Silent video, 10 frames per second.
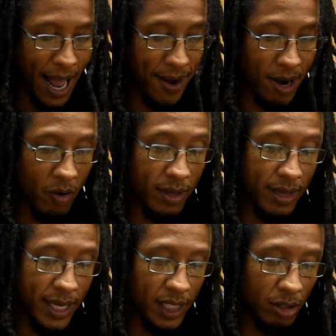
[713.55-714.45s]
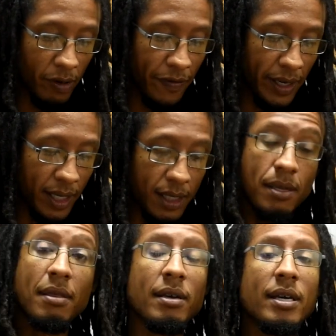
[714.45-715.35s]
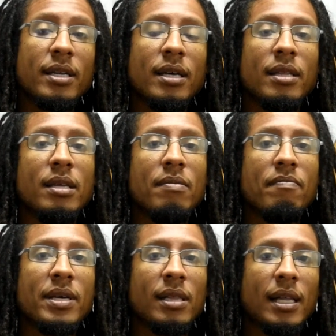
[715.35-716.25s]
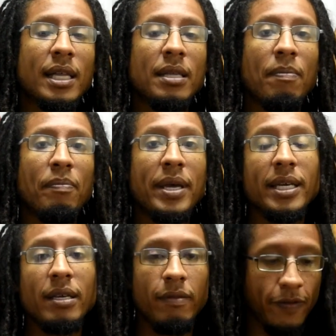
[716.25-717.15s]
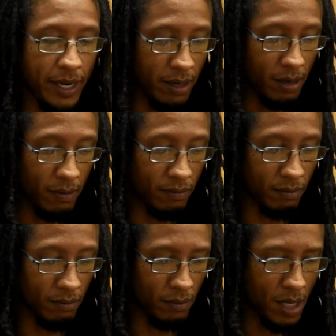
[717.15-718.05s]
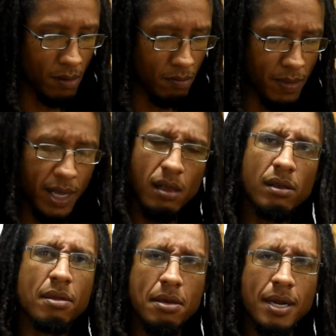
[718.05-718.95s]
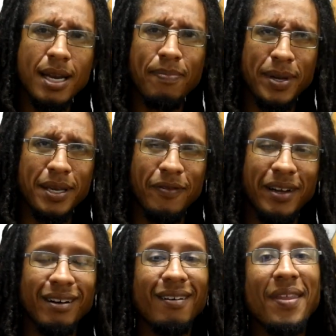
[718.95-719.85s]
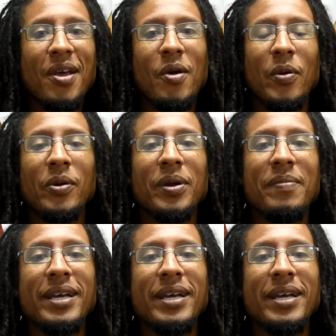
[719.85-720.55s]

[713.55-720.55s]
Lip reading: And now with these 3 fingers, the 3rd, the middle, and the pinky finger, the middle, the 3rd, and the pinky finger, we're going to